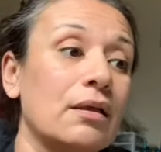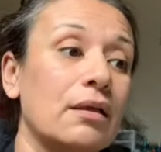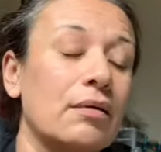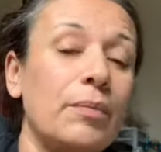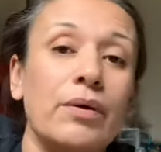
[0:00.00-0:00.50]

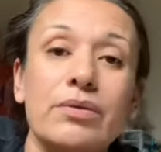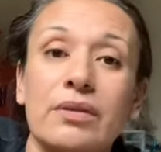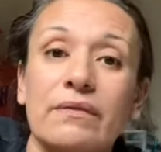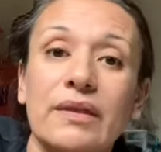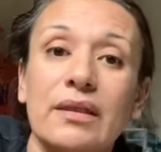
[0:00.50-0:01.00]
post a
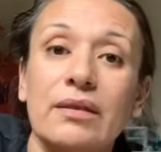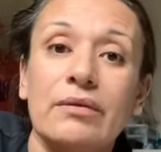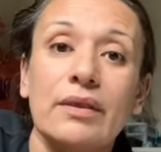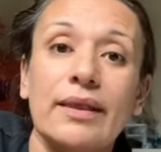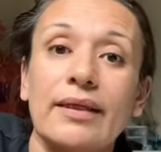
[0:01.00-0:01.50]
video
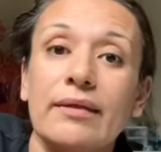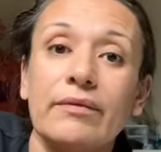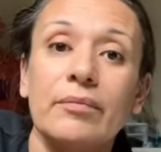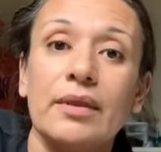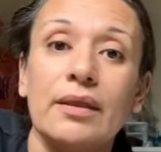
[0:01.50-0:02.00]
and let
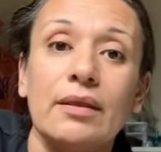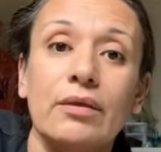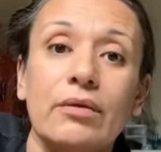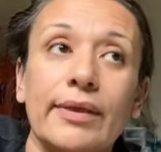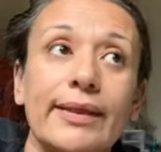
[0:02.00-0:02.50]
everybody know,
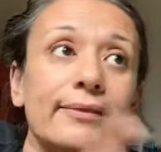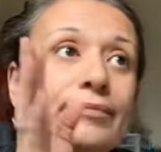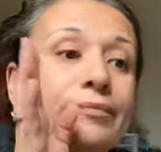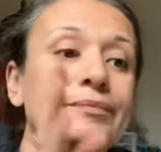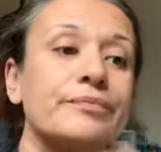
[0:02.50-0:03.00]
like,
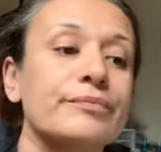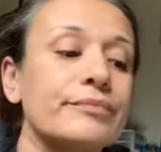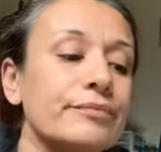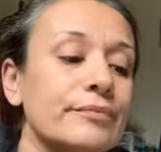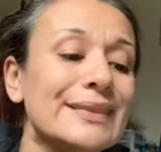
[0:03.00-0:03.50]

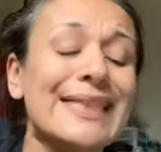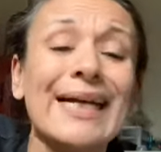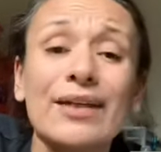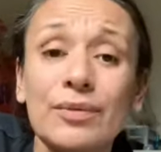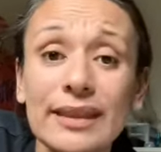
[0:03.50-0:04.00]
I
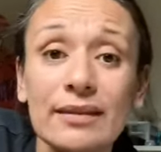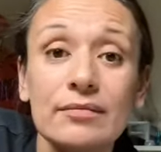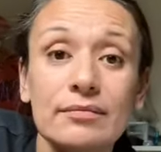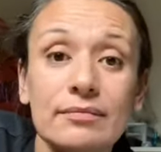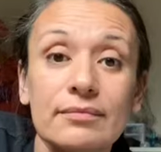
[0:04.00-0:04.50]
quit.
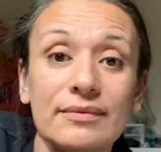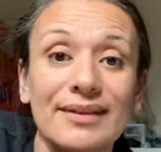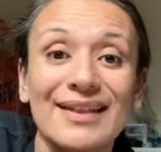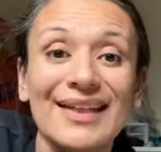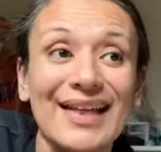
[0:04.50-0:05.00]

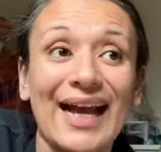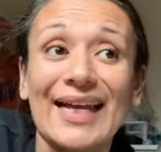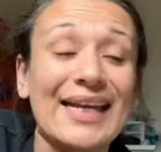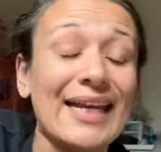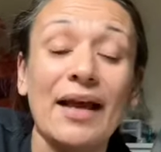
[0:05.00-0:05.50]
I
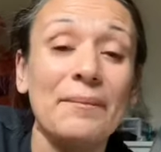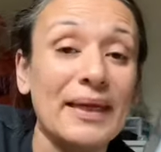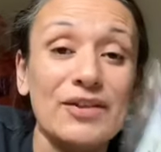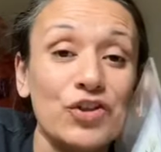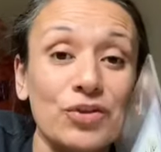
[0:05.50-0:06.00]
cannot make
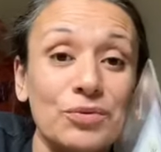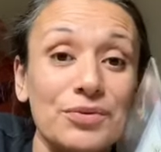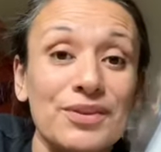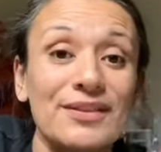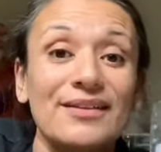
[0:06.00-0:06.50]
journals,
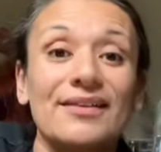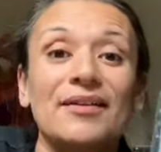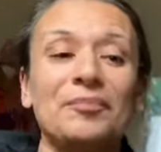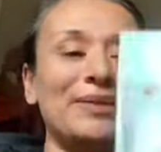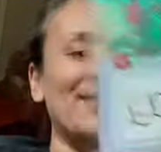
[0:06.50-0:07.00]
but